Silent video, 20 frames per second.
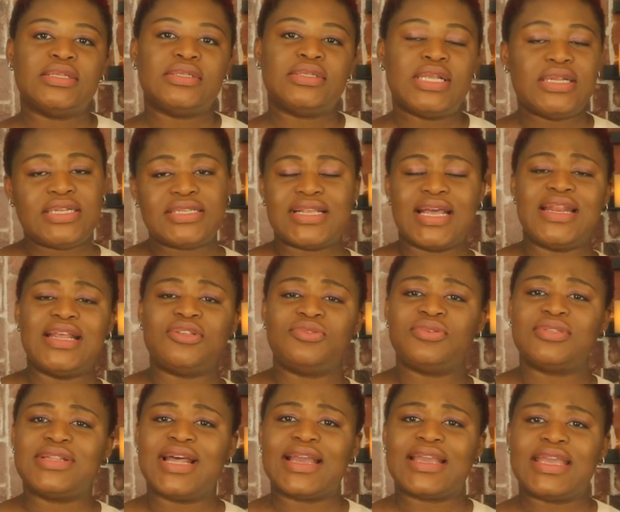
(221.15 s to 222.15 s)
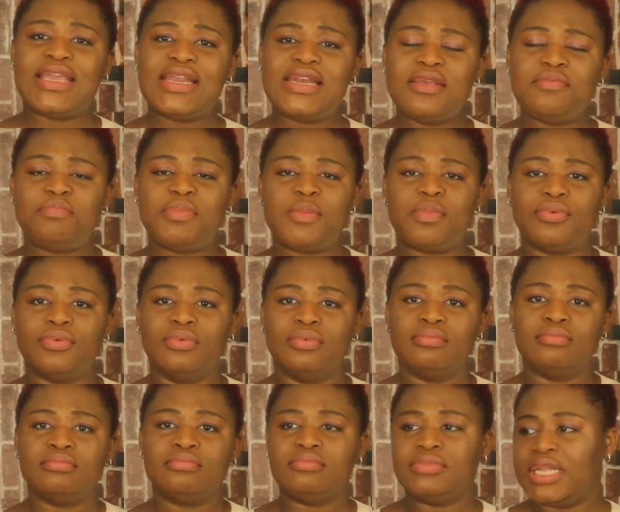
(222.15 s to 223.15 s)
they decided to start killing
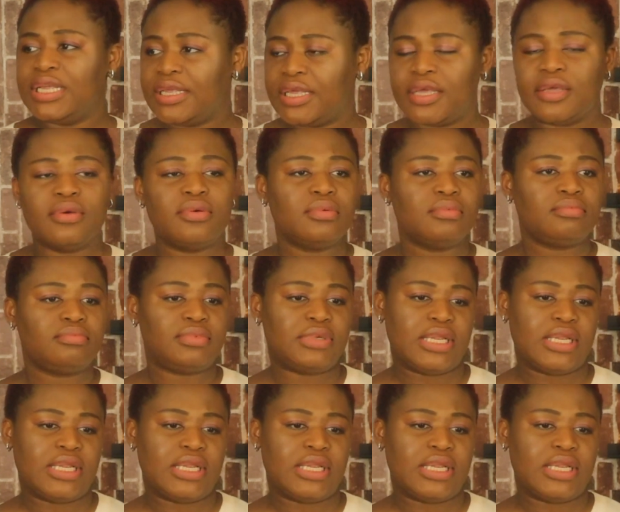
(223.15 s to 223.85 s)
people. They kill,